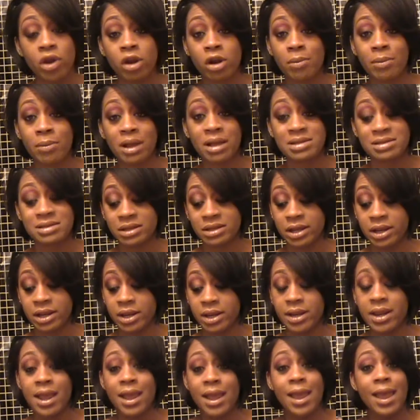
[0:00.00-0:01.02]
here in my
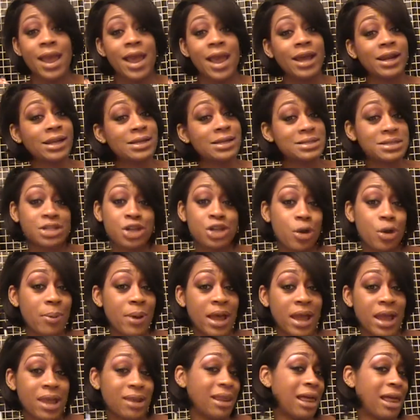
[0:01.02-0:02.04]
city, and I still
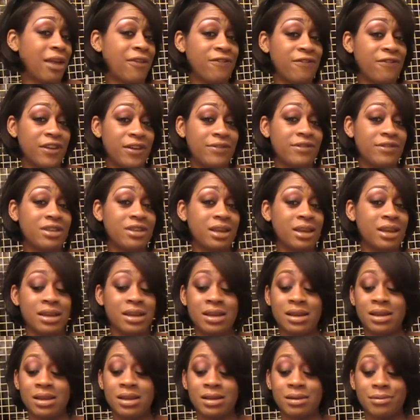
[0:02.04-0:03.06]
paid like
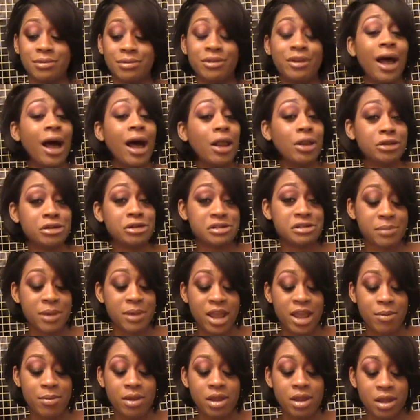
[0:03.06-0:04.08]
$15
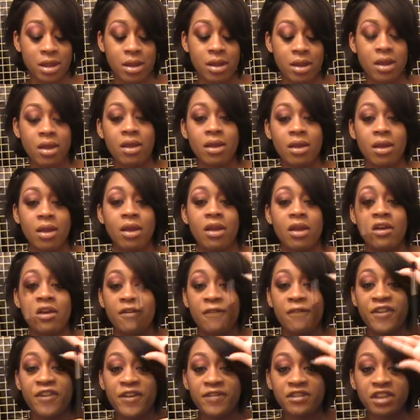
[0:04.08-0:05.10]
maybe.
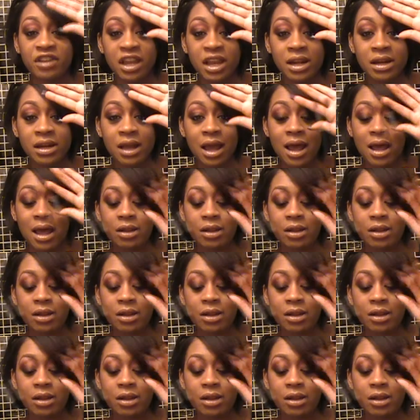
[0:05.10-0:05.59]
$15,